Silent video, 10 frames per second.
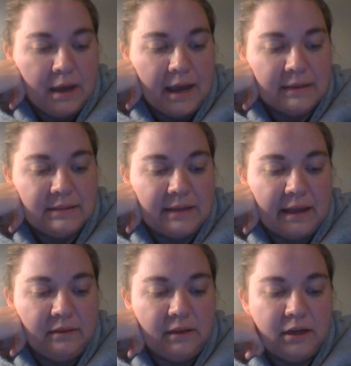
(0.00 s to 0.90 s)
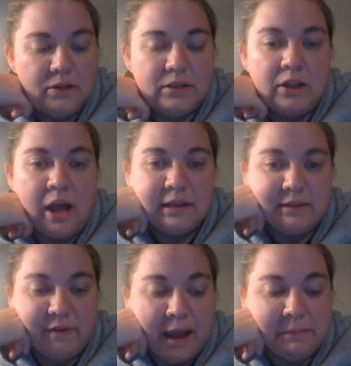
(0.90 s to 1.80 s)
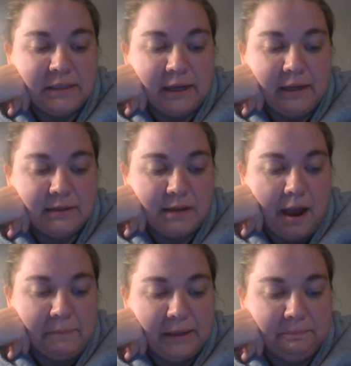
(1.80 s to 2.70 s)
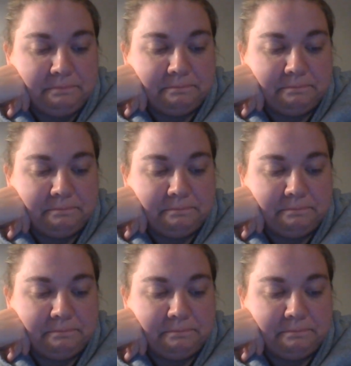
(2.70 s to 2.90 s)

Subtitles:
As death nears, loss of appetite is common.